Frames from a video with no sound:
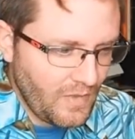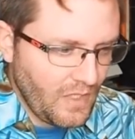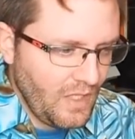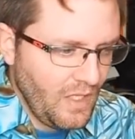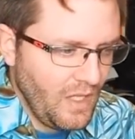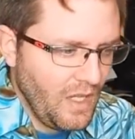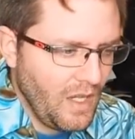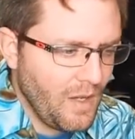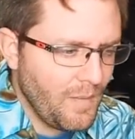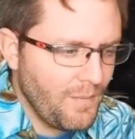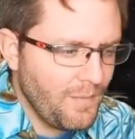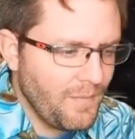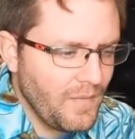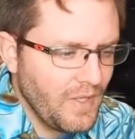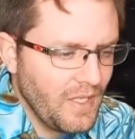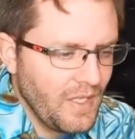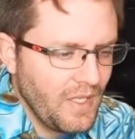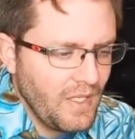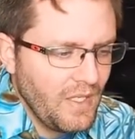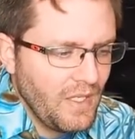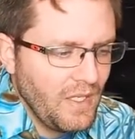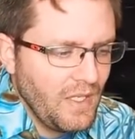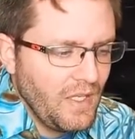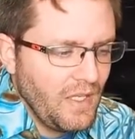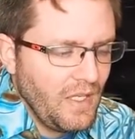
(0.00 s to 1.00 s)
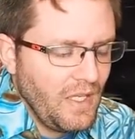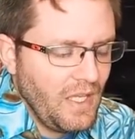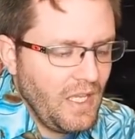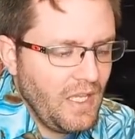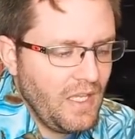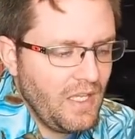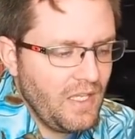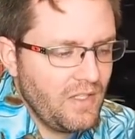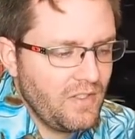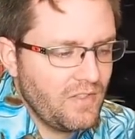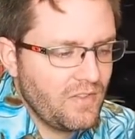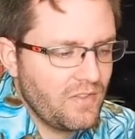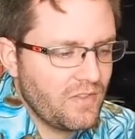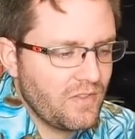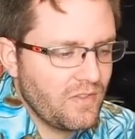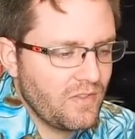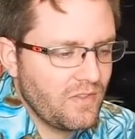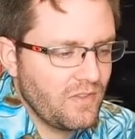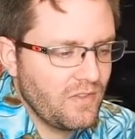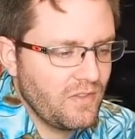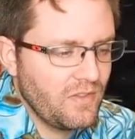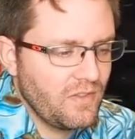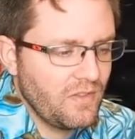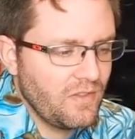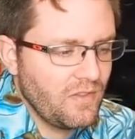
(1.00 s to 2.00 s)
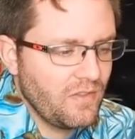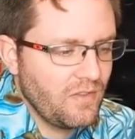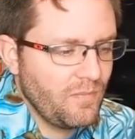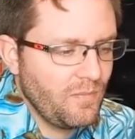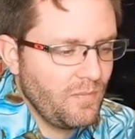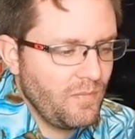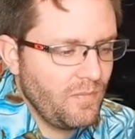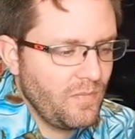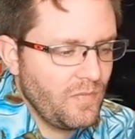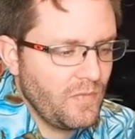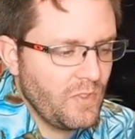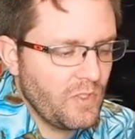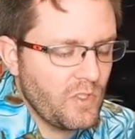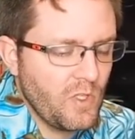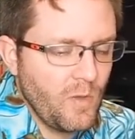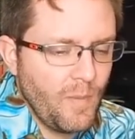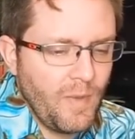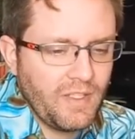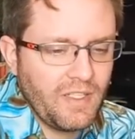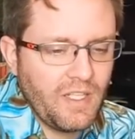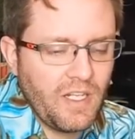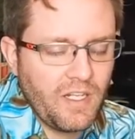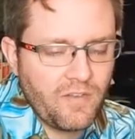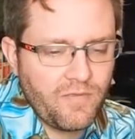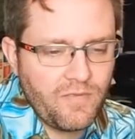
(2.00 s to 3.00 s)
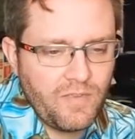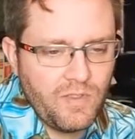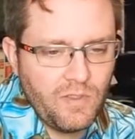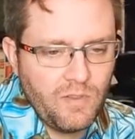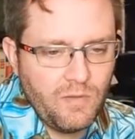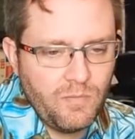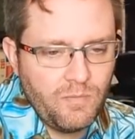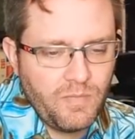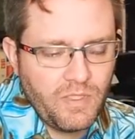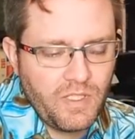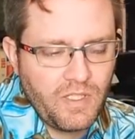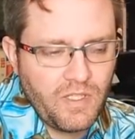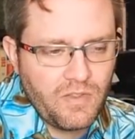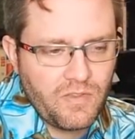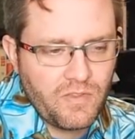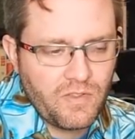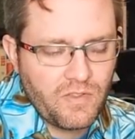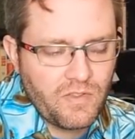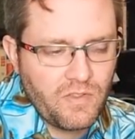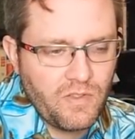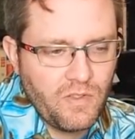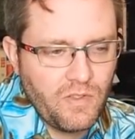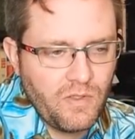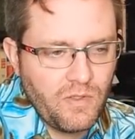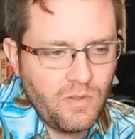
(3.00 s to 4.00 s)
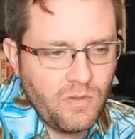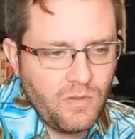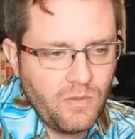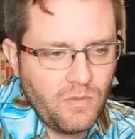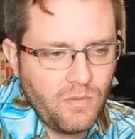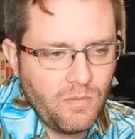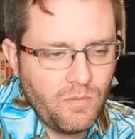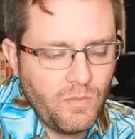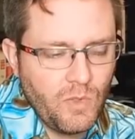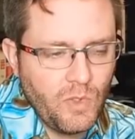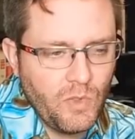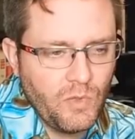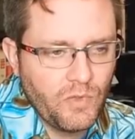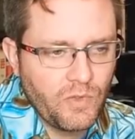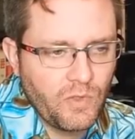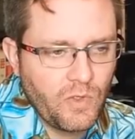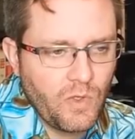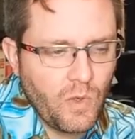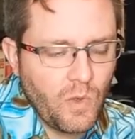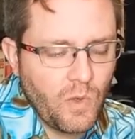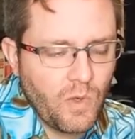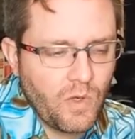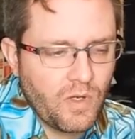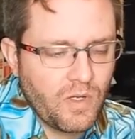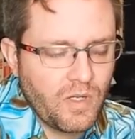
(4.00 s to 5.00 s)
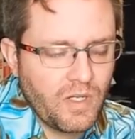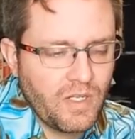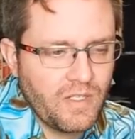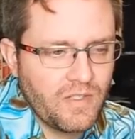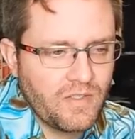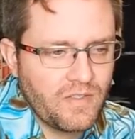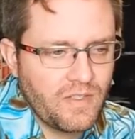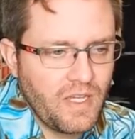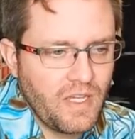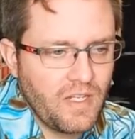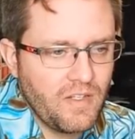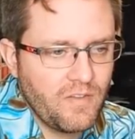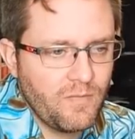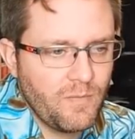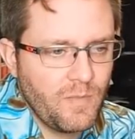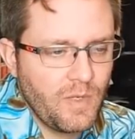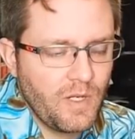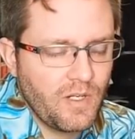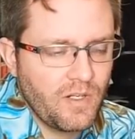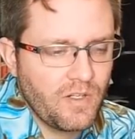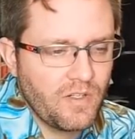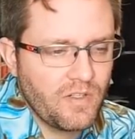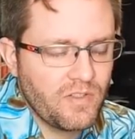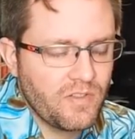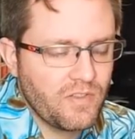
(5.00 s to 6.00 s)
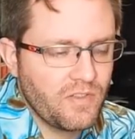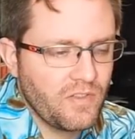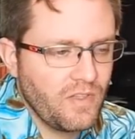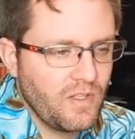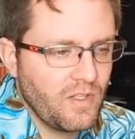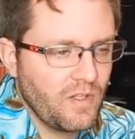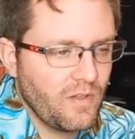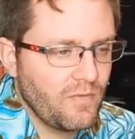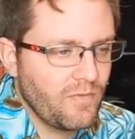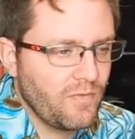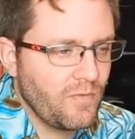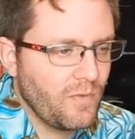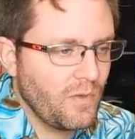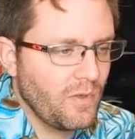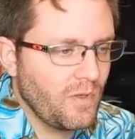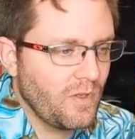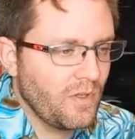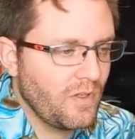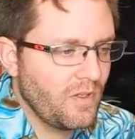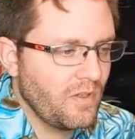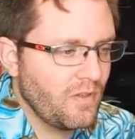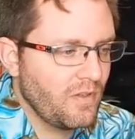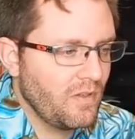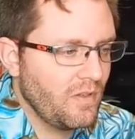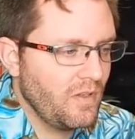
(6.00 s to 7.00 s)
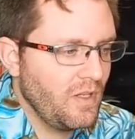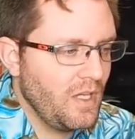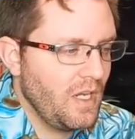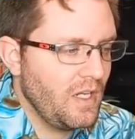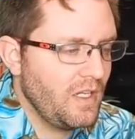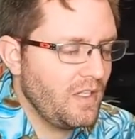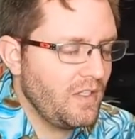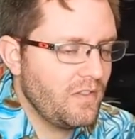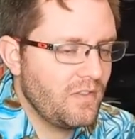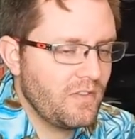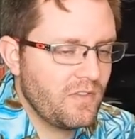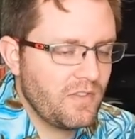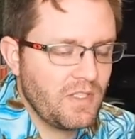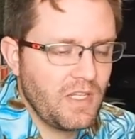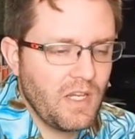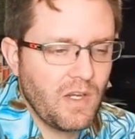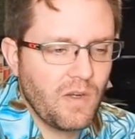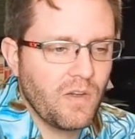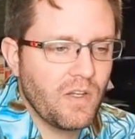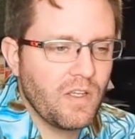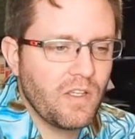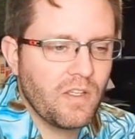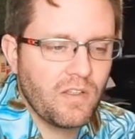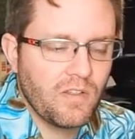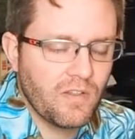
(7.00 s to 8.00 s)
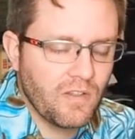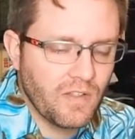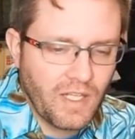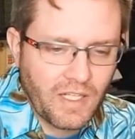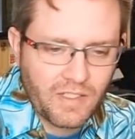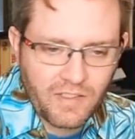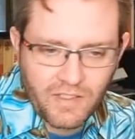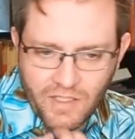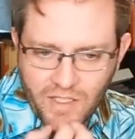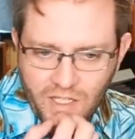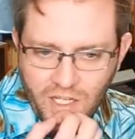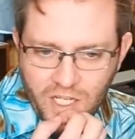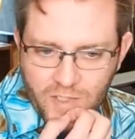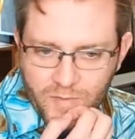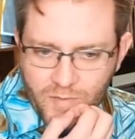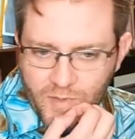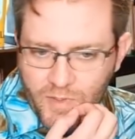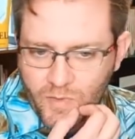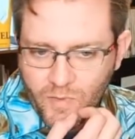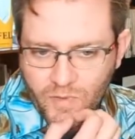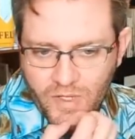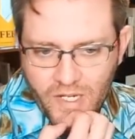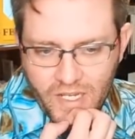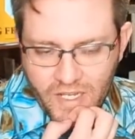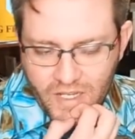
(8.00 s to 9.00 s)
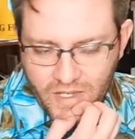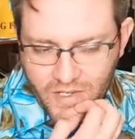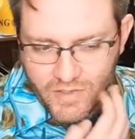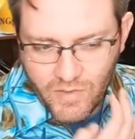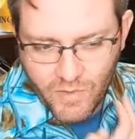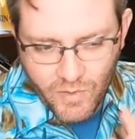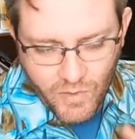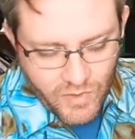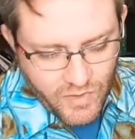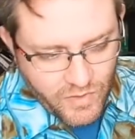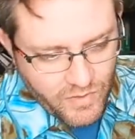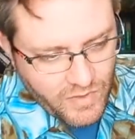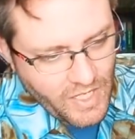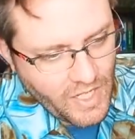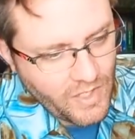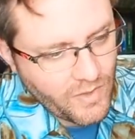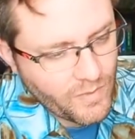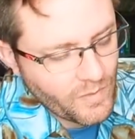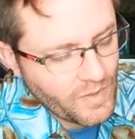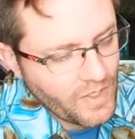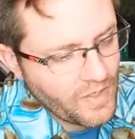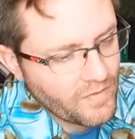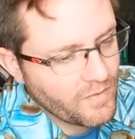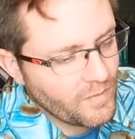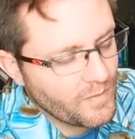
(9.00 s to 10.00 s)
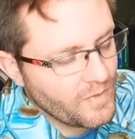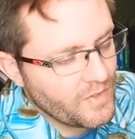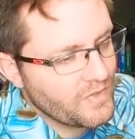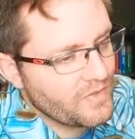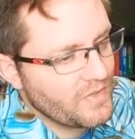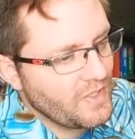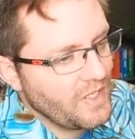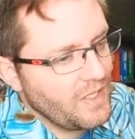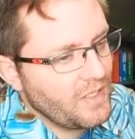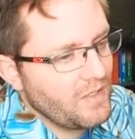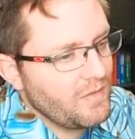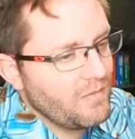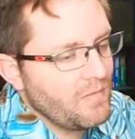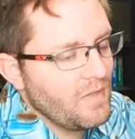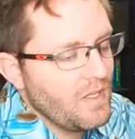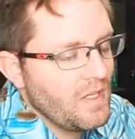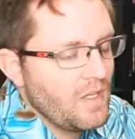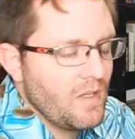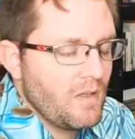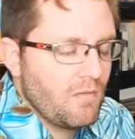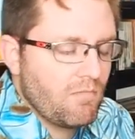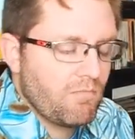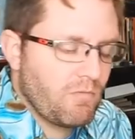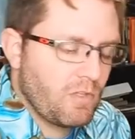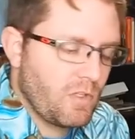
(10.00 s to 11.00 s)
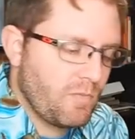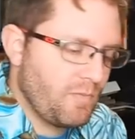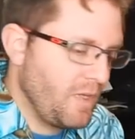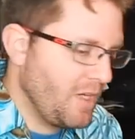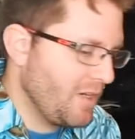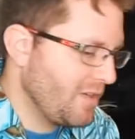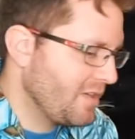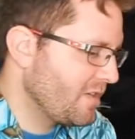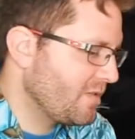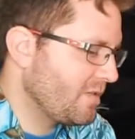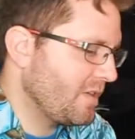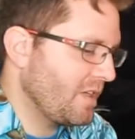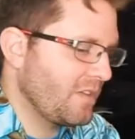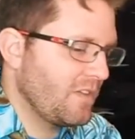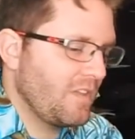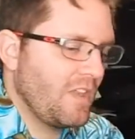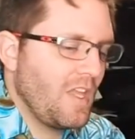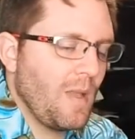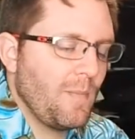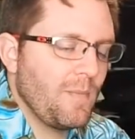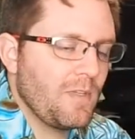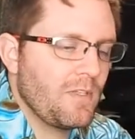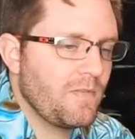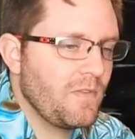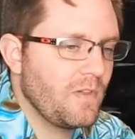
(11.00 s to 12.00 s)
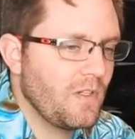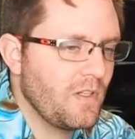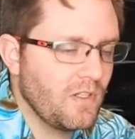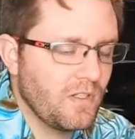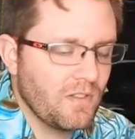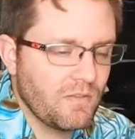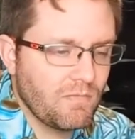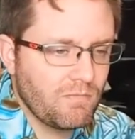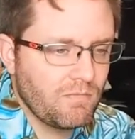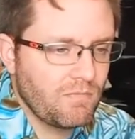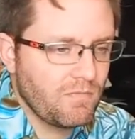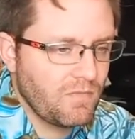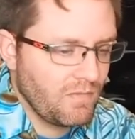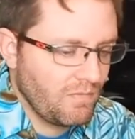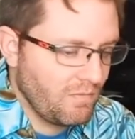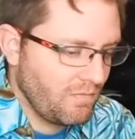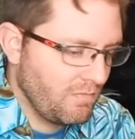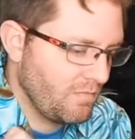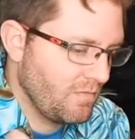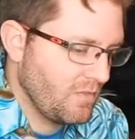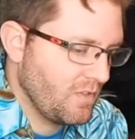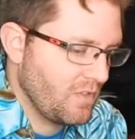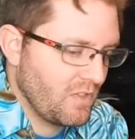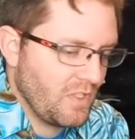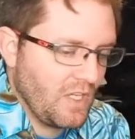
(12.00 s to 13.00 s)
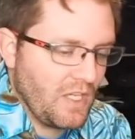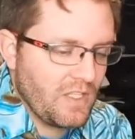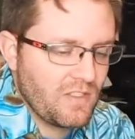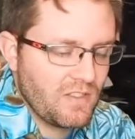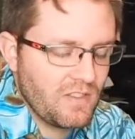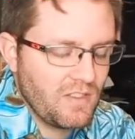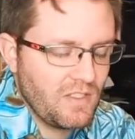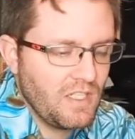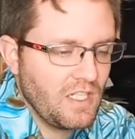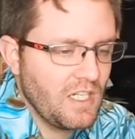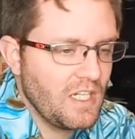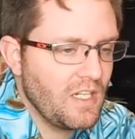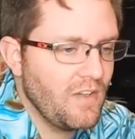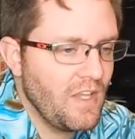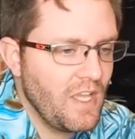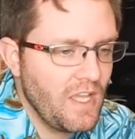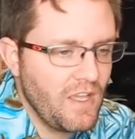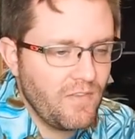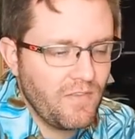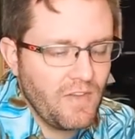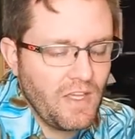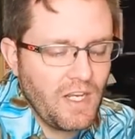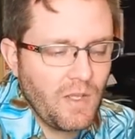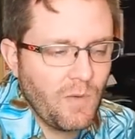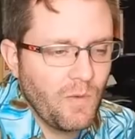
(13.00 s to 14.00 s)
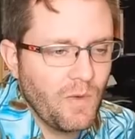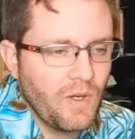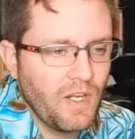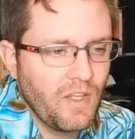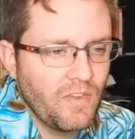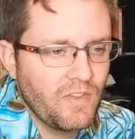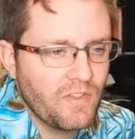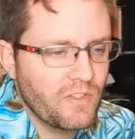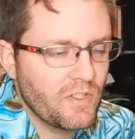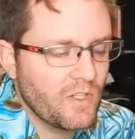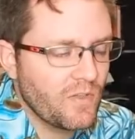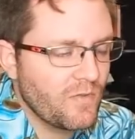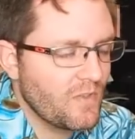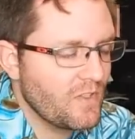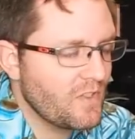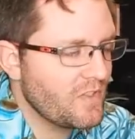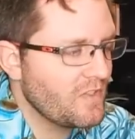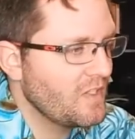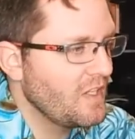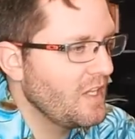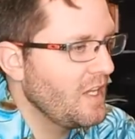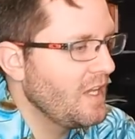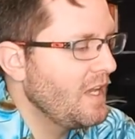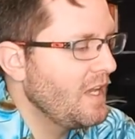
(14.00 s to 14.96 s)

Um, and there's no magnetic field because there's no molten core inside of Mars. Therefore, any scary galactic cosmic ray or death ray from the sun pierces right through the atmosphere and slices the DNA of anyone on the surface.